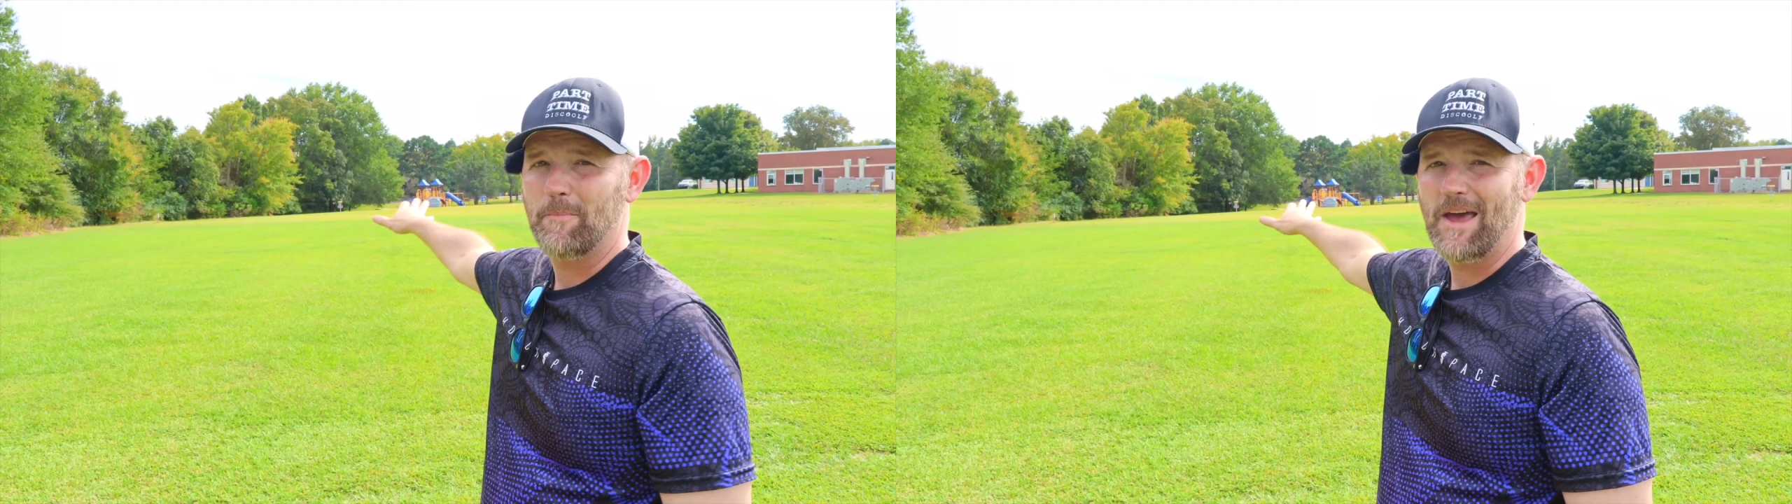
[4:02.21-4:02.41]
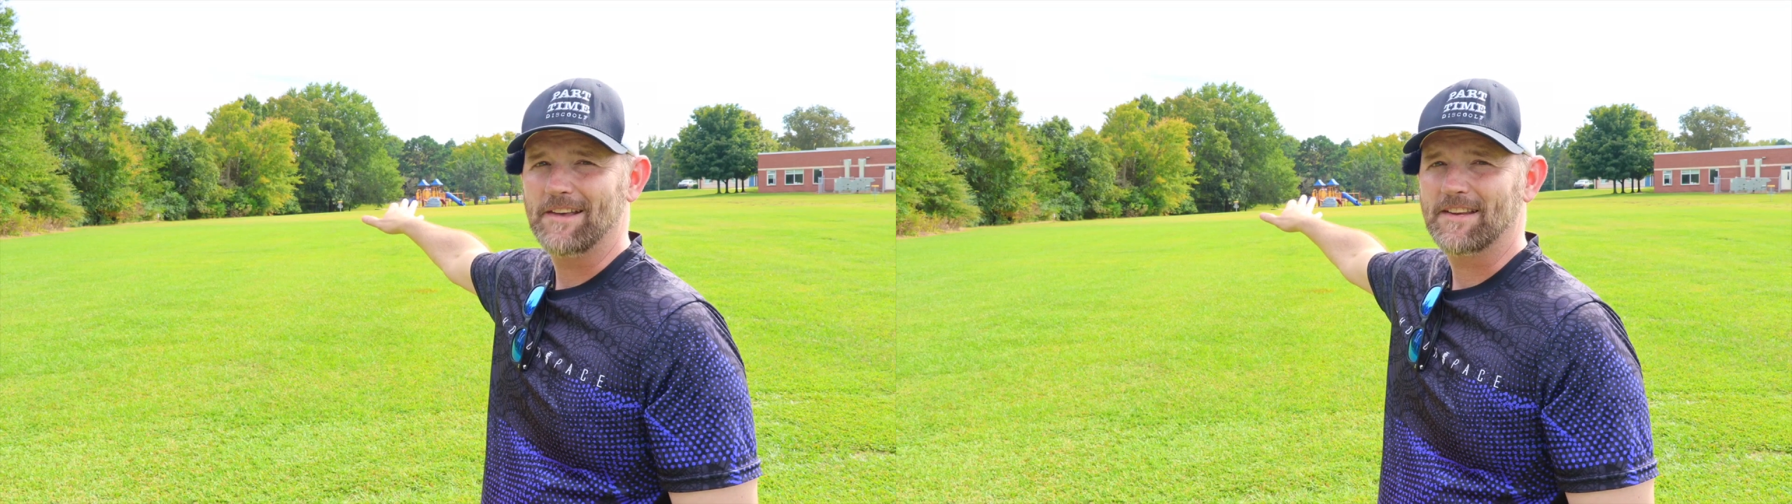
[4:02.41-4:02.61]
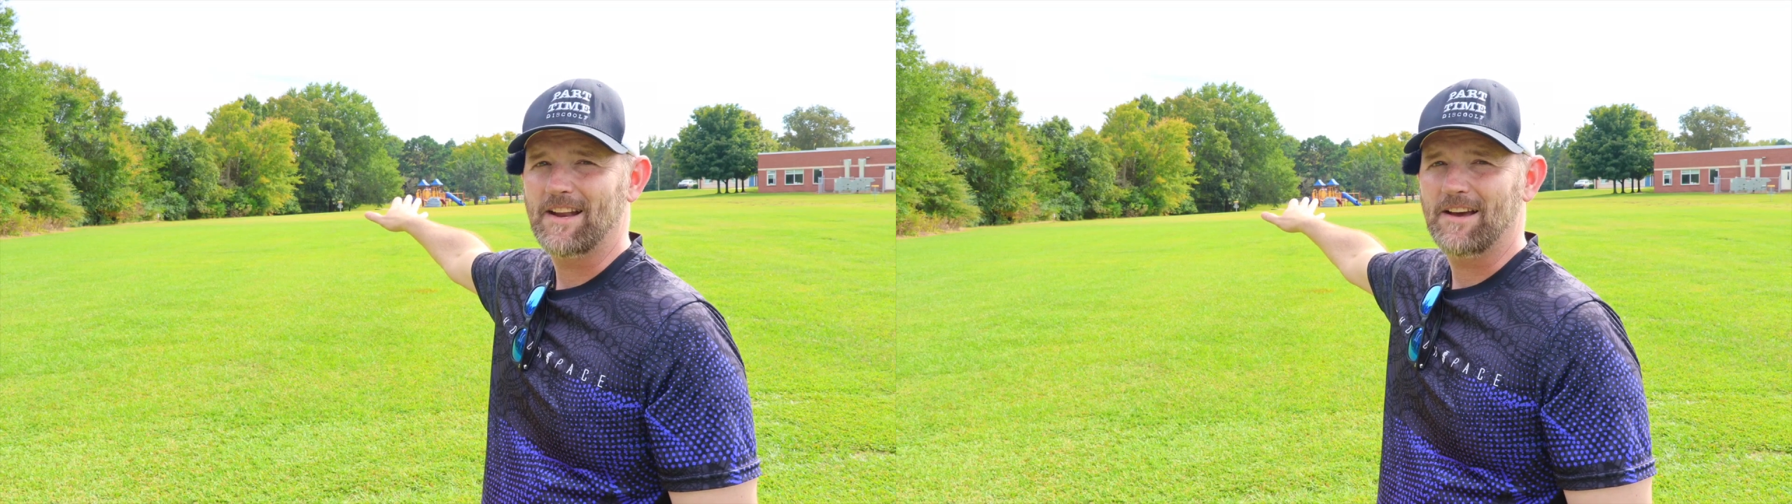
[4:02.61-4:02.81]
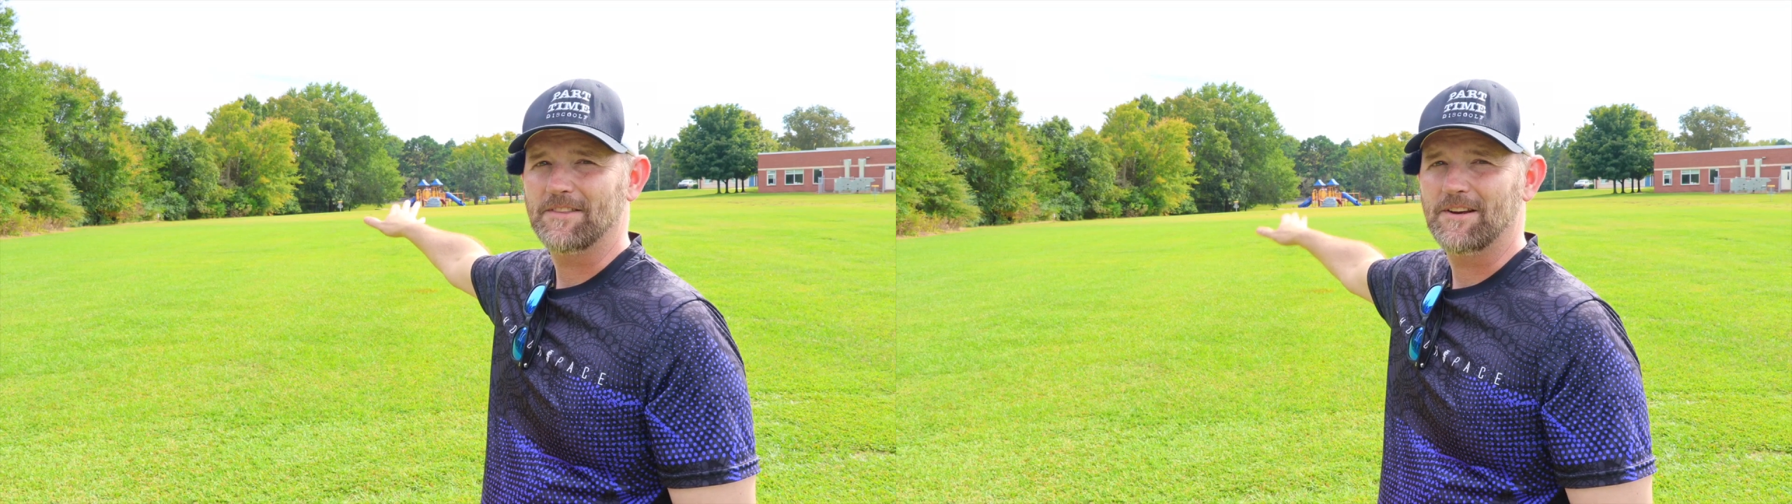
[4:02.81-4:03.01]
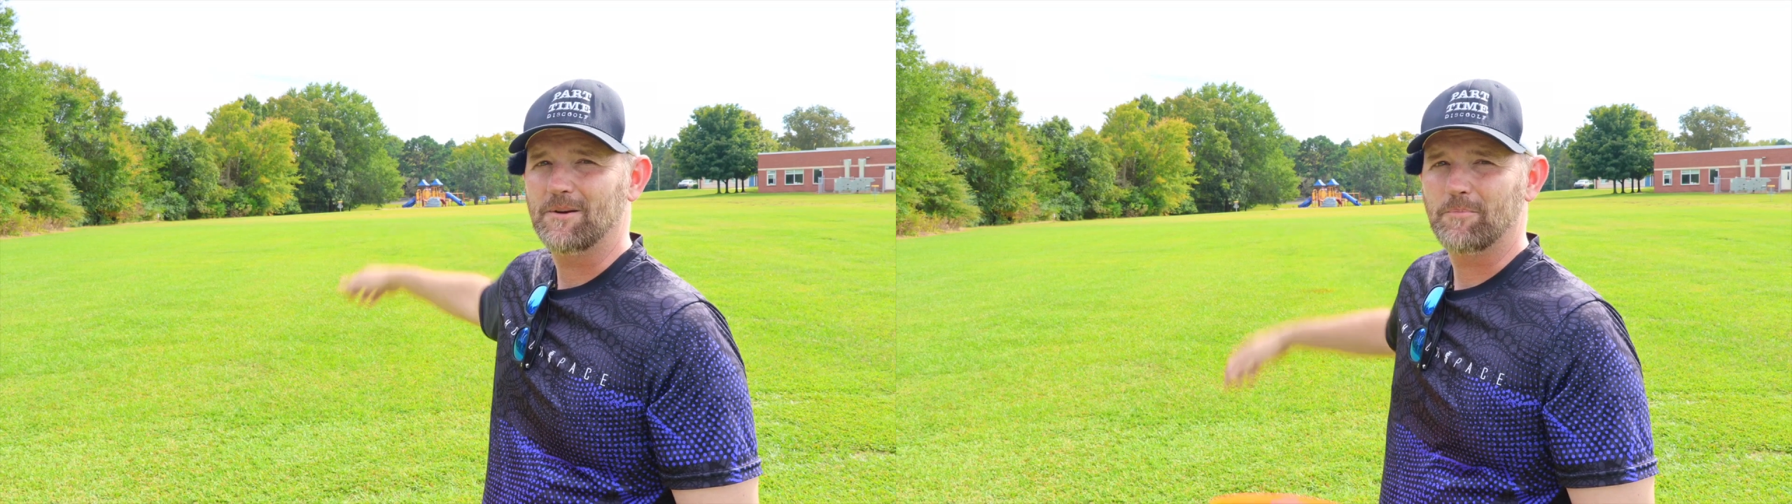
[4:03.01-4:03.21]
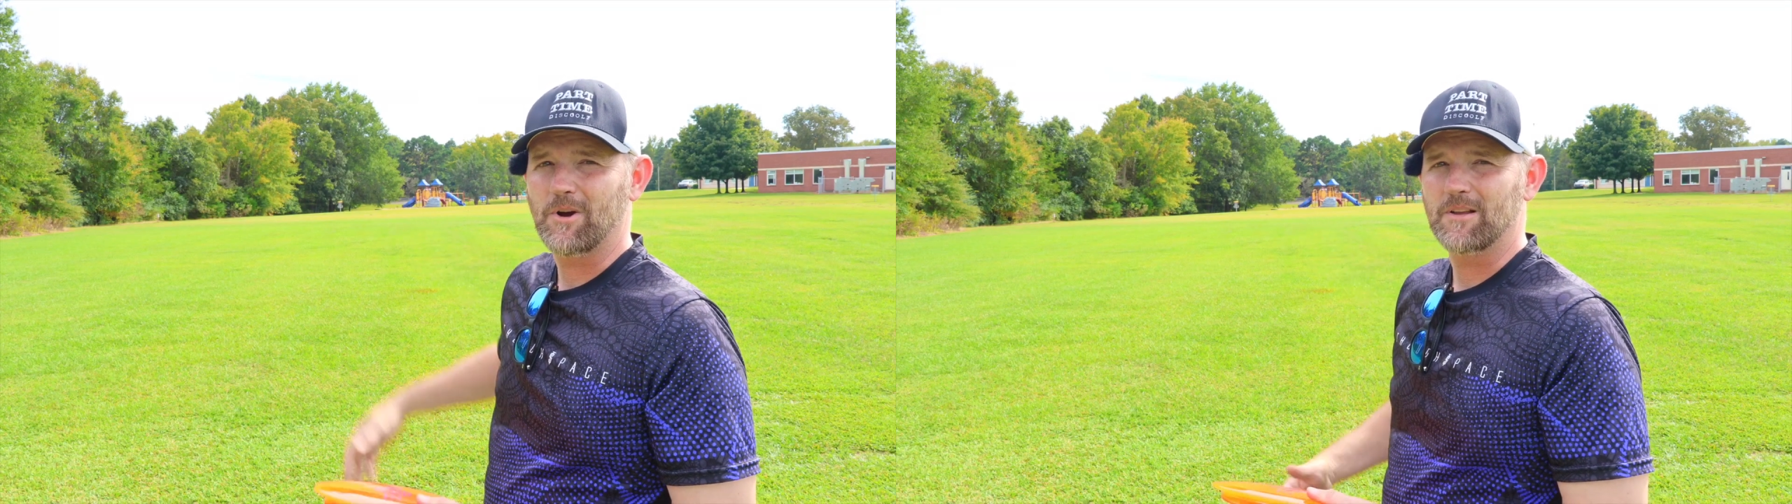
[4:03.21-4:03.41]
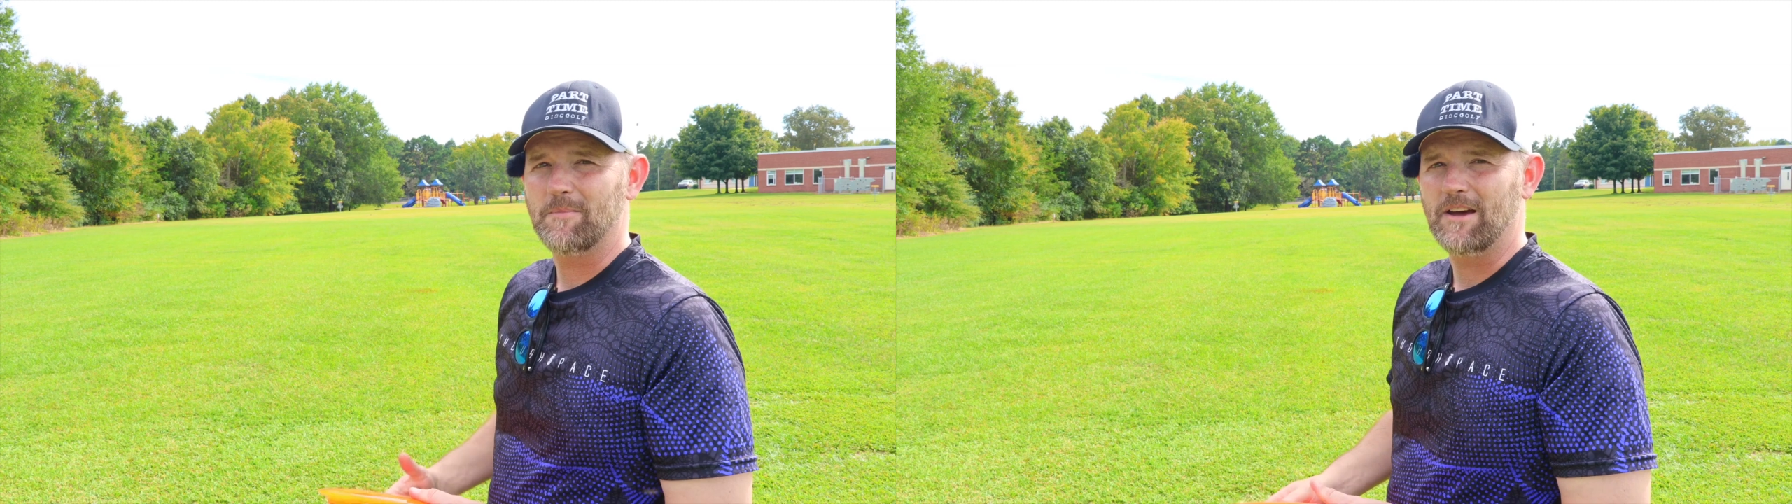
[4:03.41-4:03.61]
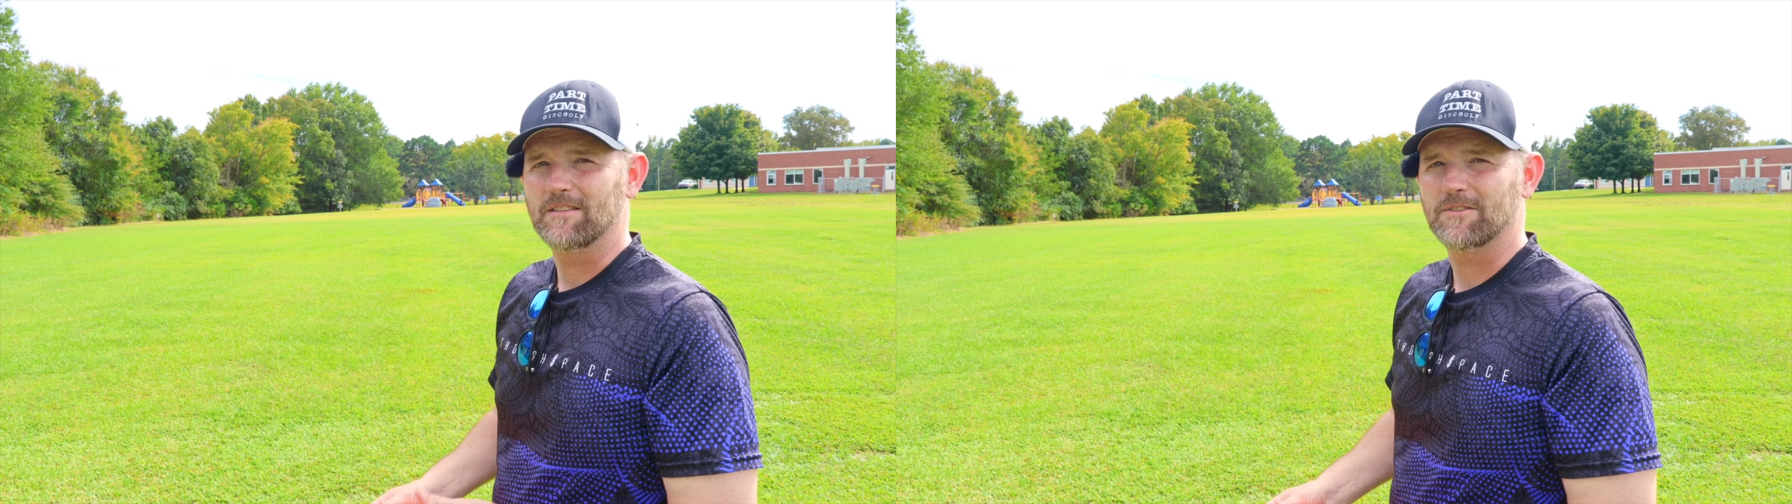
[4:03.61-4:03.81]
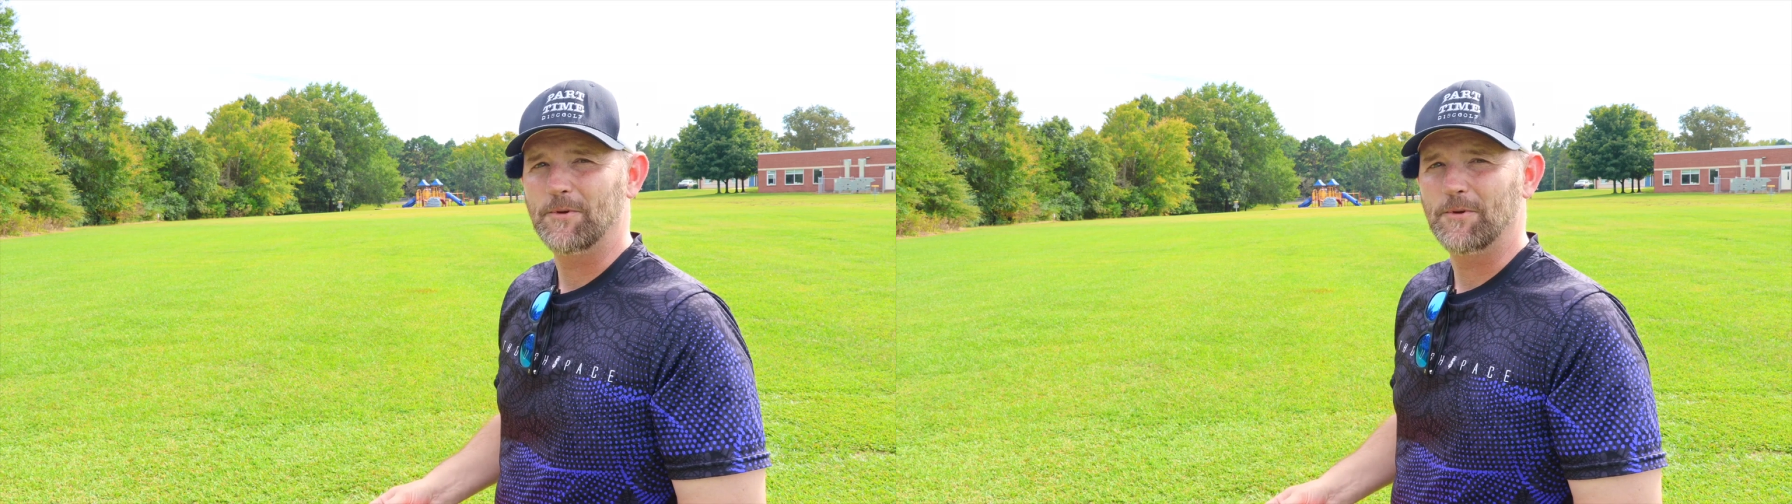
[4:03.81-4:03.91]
basket out there, probably about